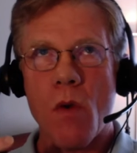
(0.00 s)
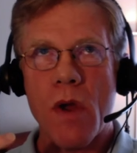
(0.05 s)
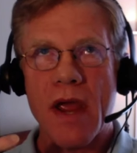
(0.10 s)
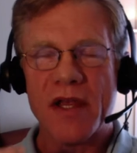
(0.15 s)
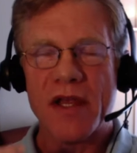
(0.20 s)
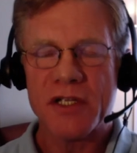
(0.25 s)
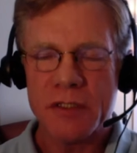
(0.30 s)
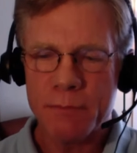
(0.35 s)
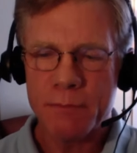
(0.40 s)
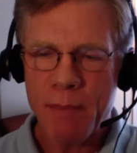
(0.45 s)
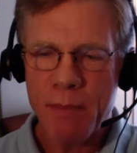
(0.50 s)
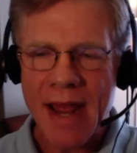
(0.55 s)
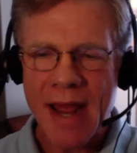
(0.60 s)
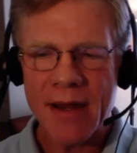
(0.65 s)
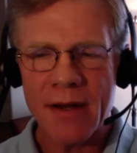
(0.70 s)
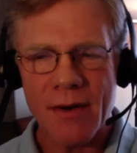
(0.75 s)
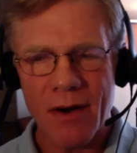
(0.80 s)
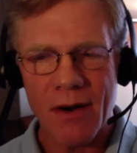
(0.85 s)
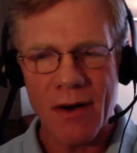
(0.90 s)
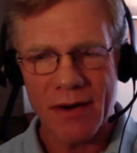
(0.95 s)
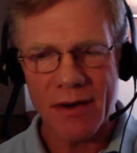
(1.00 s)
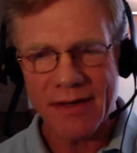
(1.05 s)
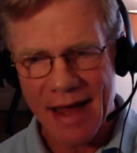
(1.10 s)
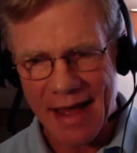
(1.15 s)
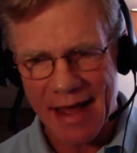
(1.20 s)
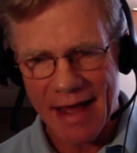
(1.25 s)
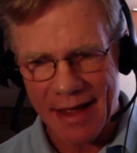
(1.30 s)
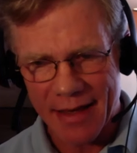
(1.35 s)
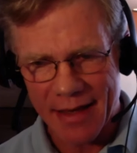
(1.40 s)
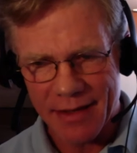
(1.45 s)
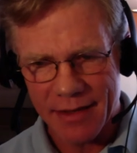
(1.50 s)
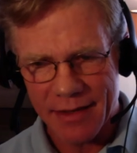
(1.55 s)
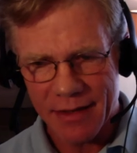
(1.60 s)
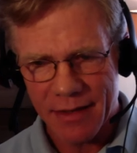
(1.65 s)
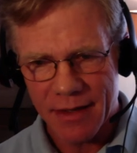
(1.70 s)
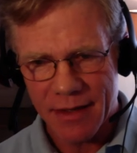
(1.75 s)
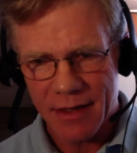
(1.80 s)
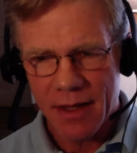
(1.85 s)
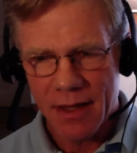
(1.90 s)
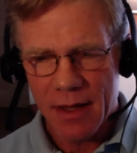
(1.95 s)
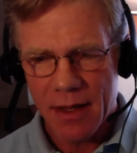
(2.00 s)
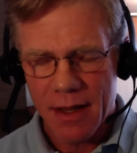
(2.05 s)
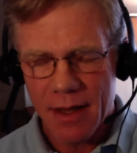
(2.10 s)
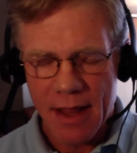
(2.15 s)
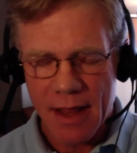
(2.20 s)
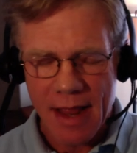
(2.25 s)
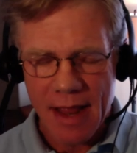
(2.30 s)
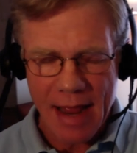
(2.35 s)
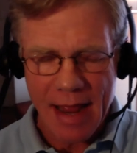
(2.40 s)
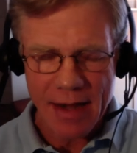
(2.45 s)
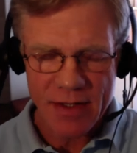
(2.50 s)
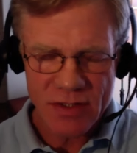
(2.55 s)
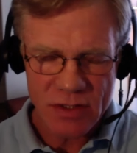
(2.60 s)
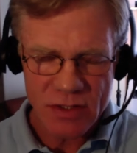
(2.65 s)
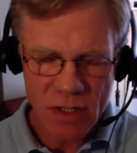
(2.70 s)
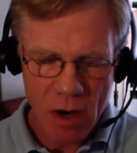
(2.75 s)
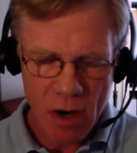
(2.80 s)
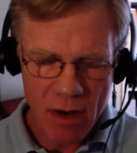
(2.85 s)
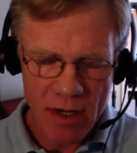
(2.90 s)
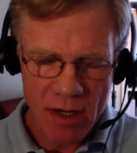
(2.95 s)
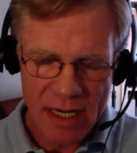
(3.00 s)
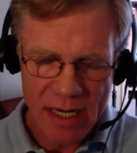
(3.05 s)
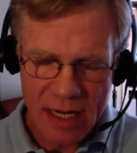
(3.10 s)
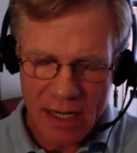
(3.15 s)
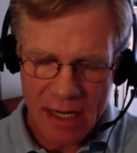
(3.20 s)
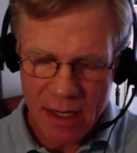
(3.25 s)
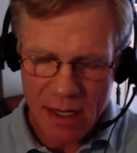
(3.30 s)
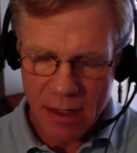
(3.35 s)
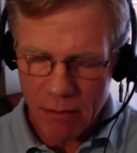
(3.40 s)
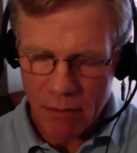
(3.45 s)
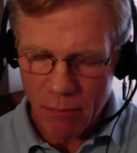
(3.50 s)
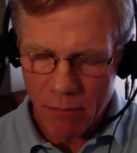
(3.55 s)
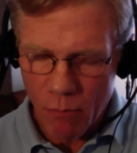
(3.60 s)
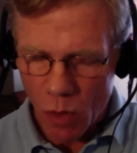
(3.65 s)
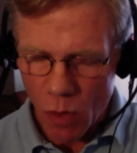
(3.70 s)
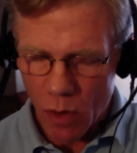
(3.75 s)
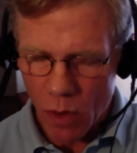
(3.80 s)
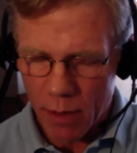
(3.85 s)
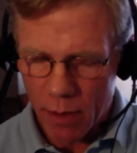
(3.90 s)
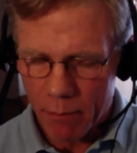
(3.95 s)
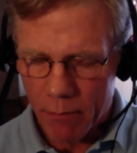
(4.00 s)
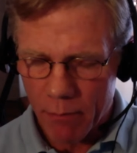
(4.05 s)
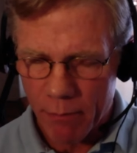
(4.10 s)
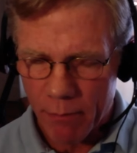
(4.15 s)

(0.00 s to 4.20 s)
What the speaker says: expanded our diet and started eating more